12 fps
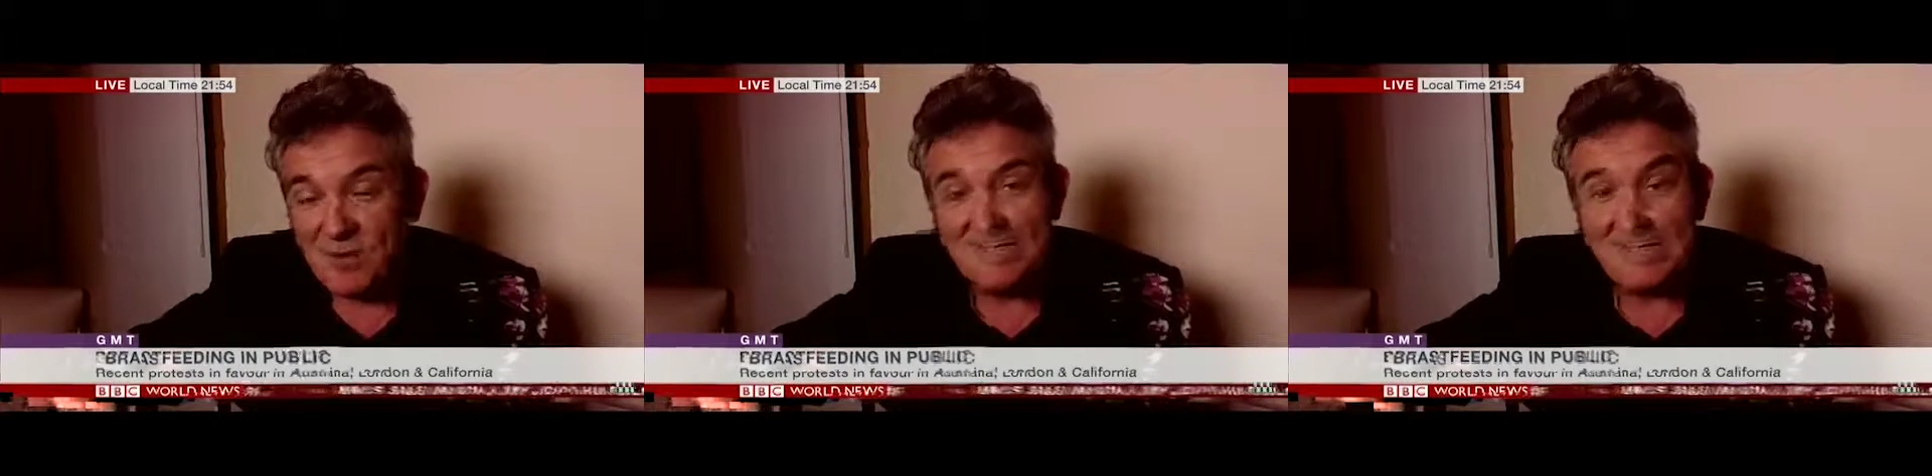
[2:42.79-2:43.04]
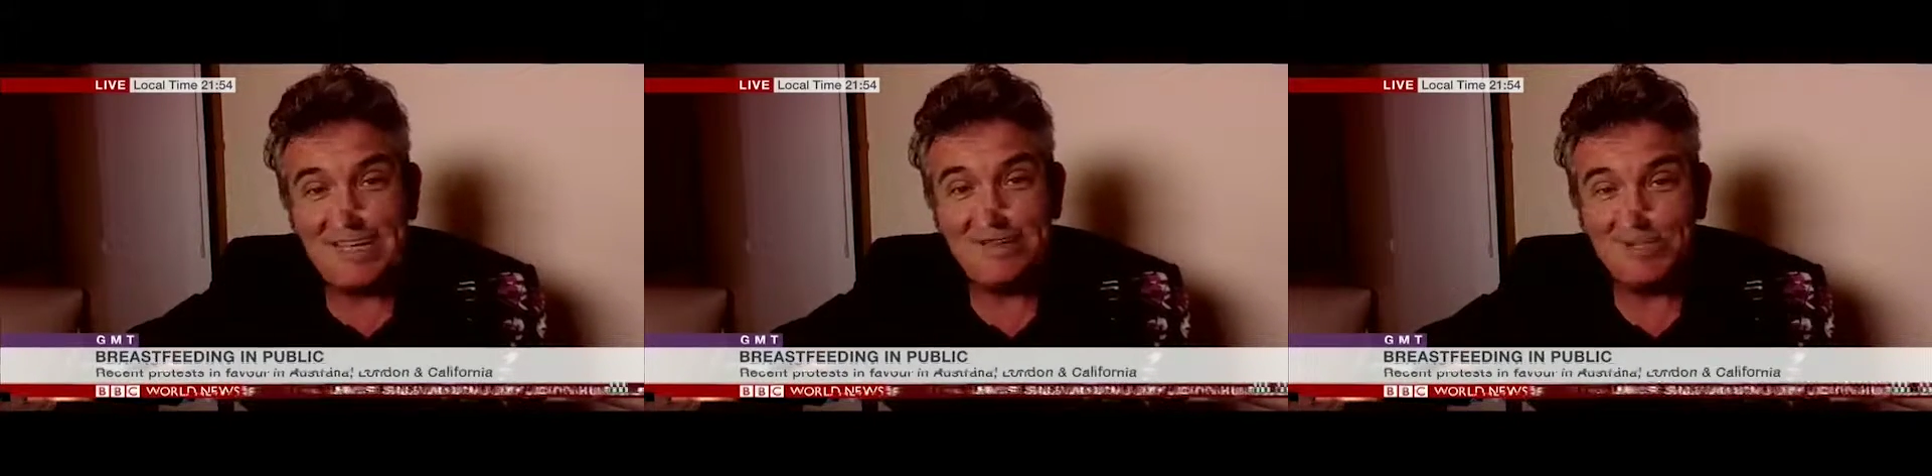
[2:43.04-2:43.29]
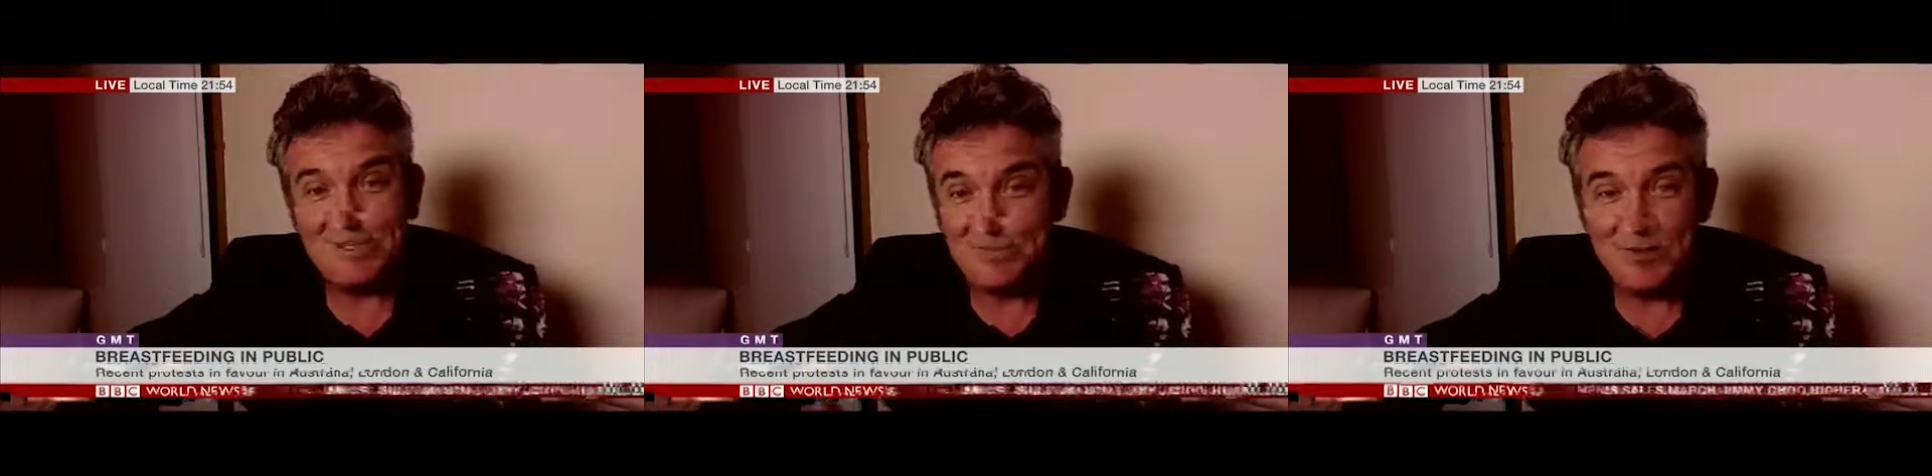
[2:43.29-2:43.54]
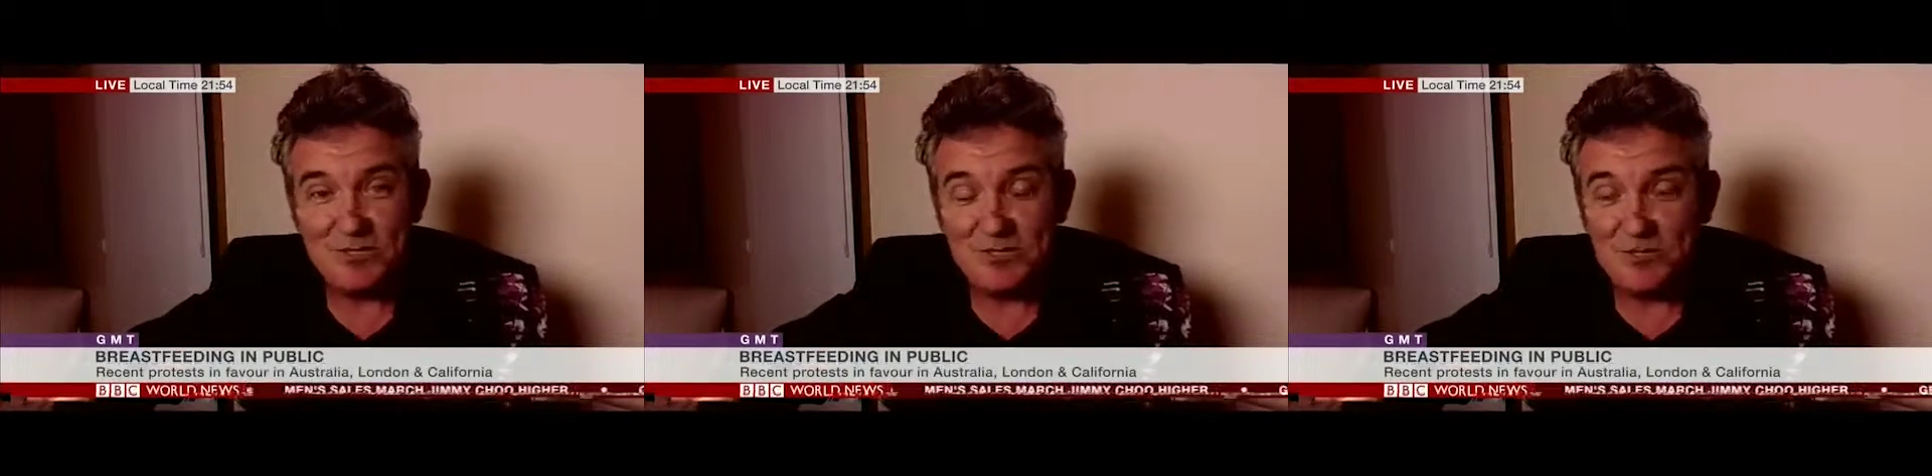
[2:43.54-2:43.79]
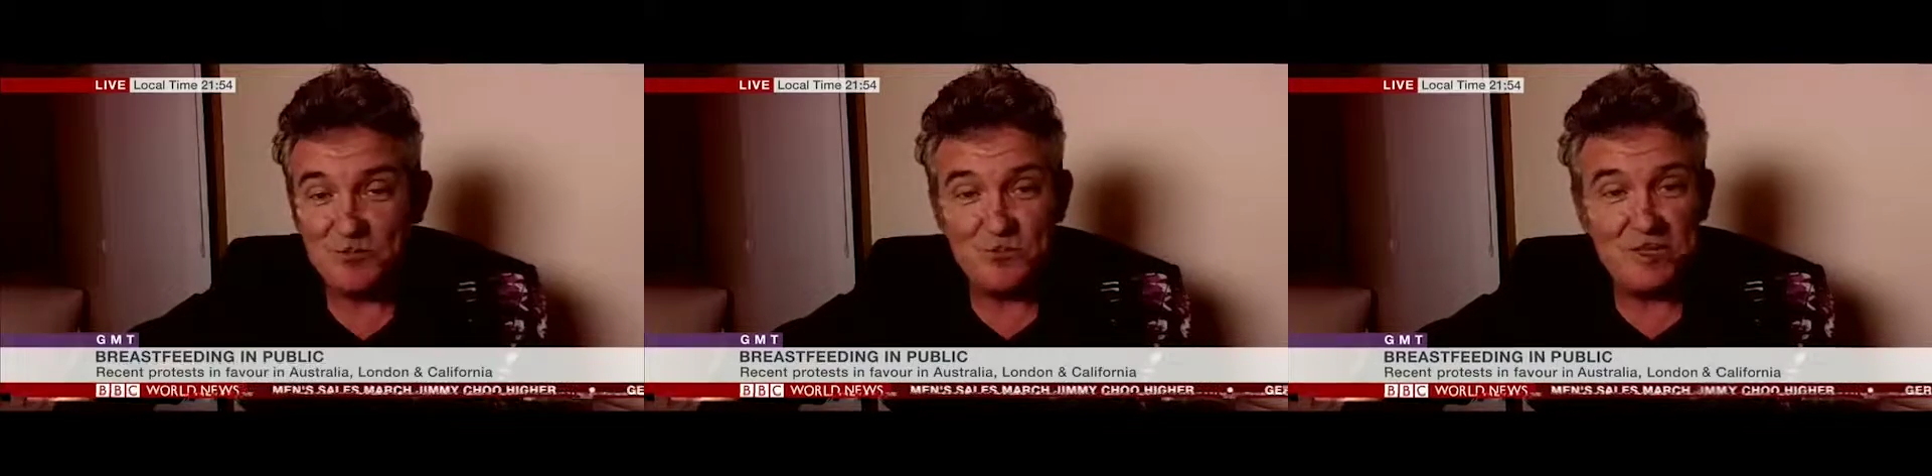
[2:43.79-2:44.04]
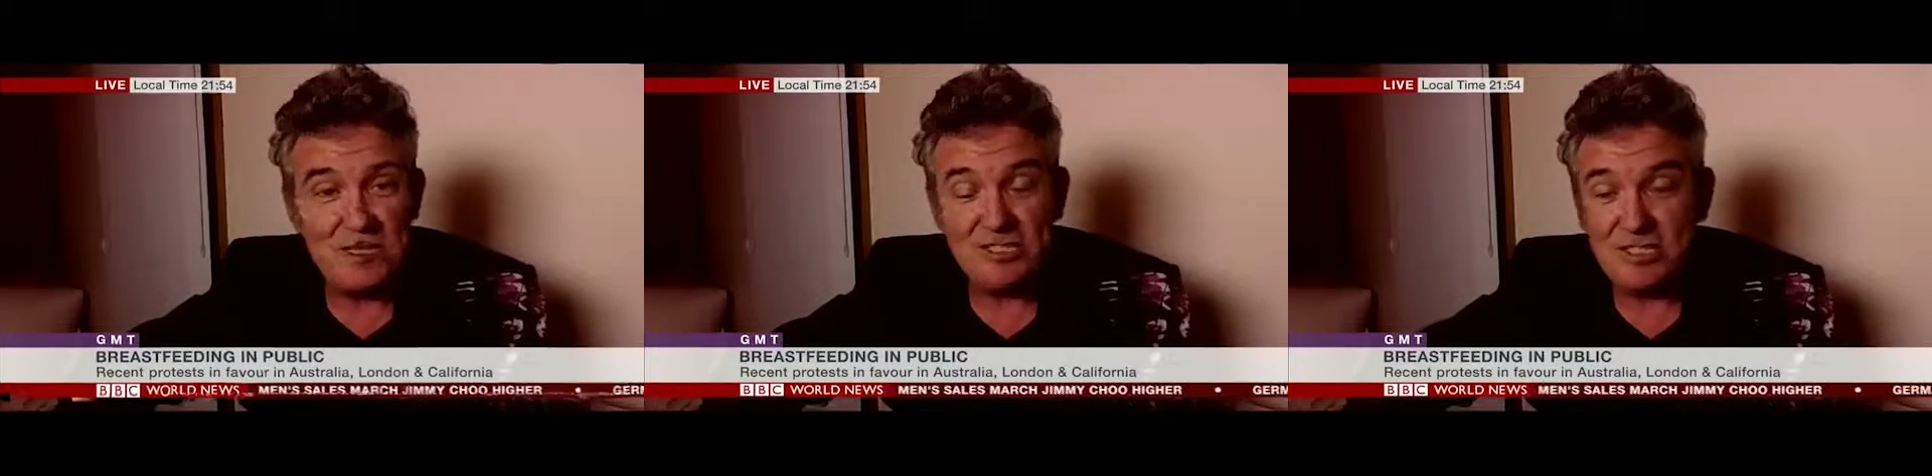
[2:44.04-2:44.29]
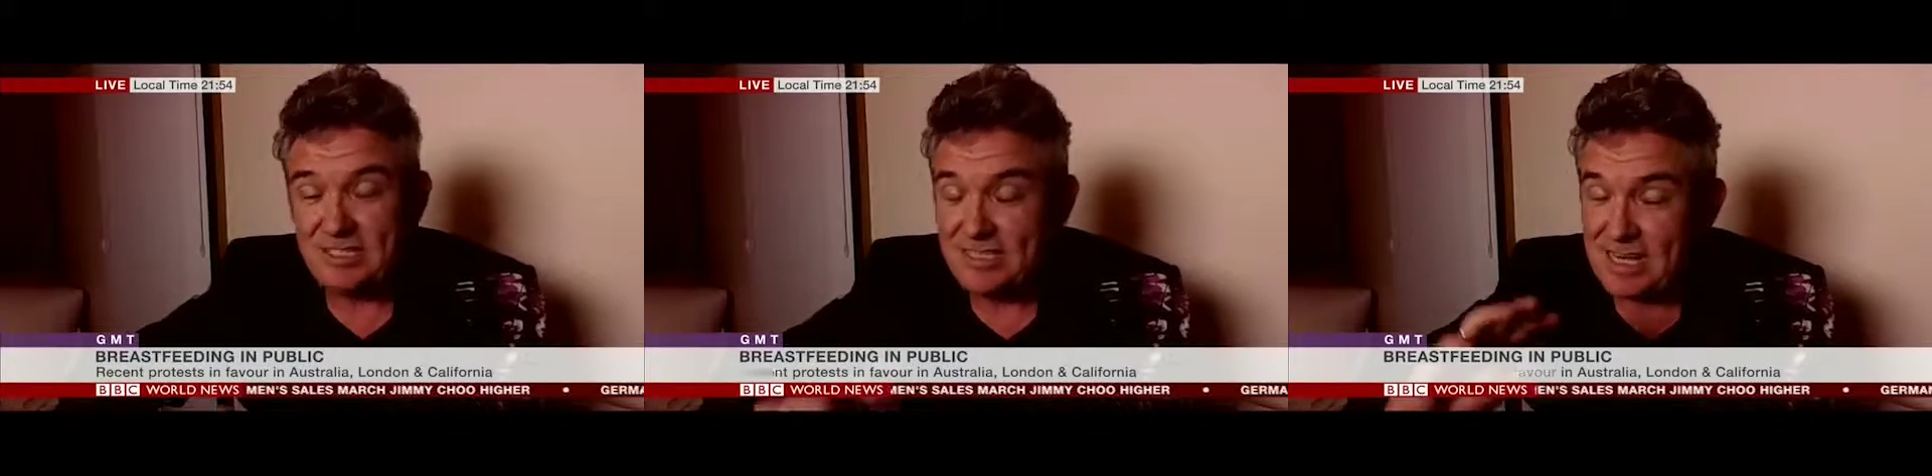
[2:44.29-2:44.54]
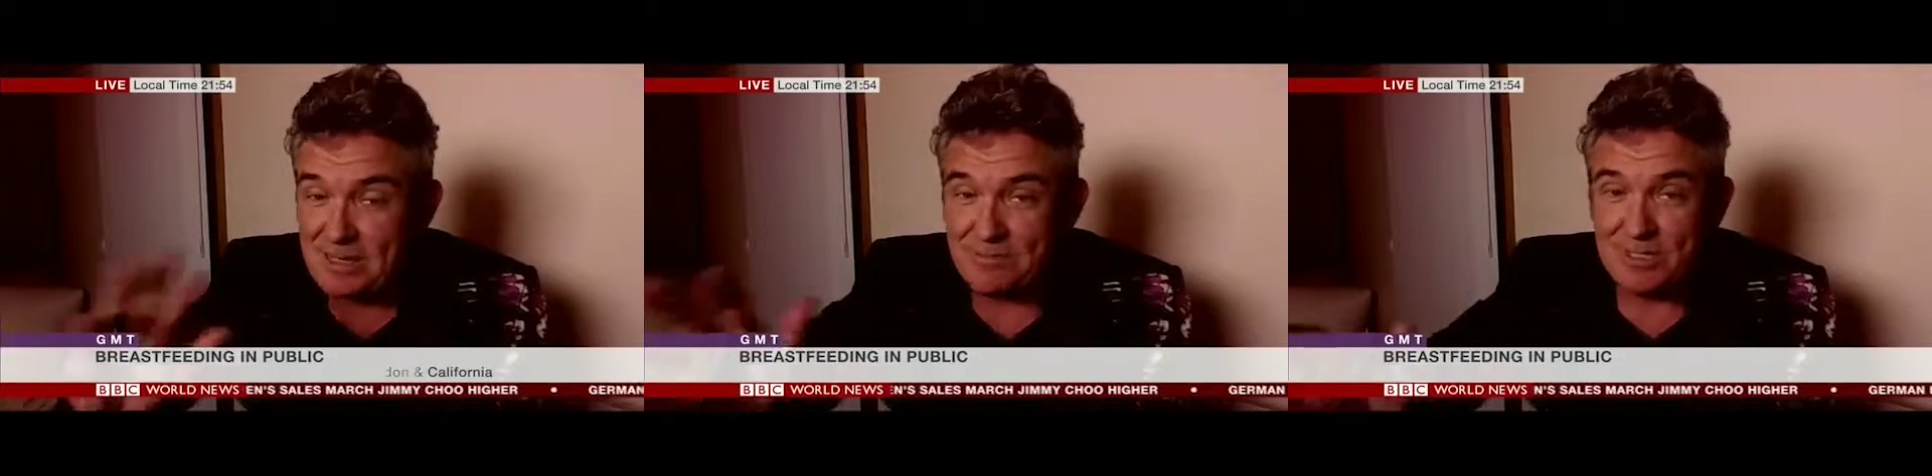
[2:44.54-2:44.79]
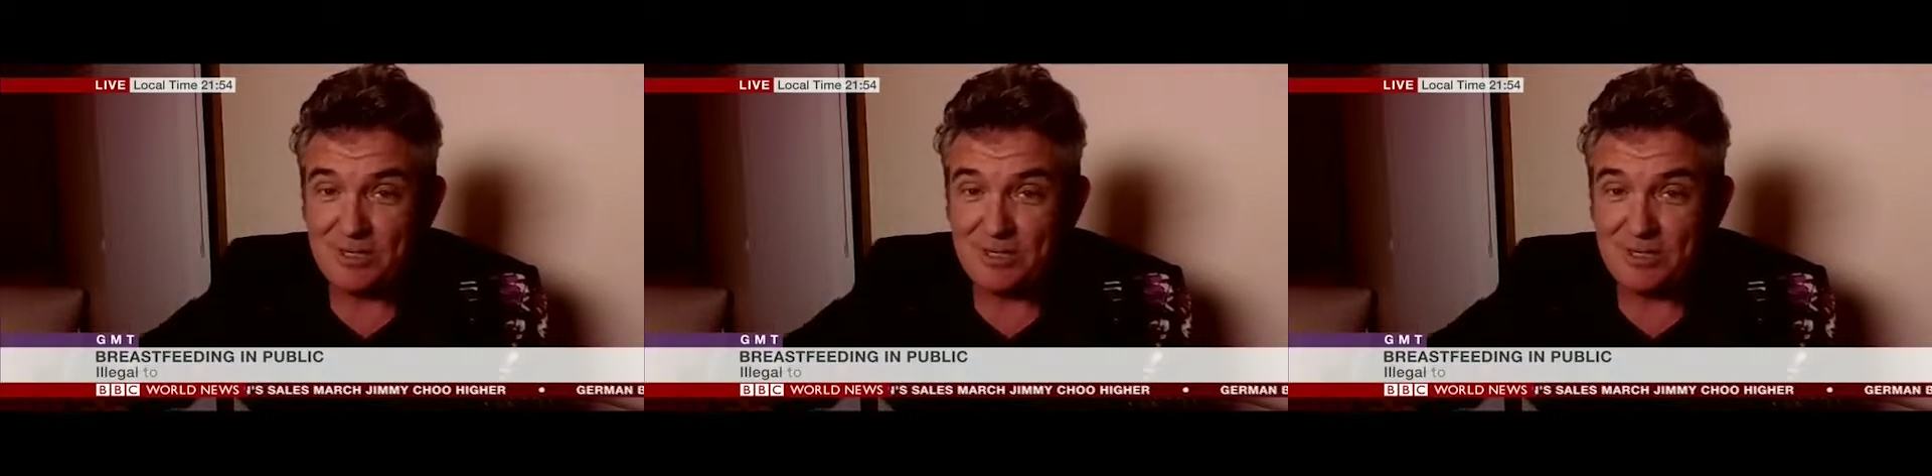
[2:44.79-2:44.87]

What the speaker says: went out, approached the woman, and she said,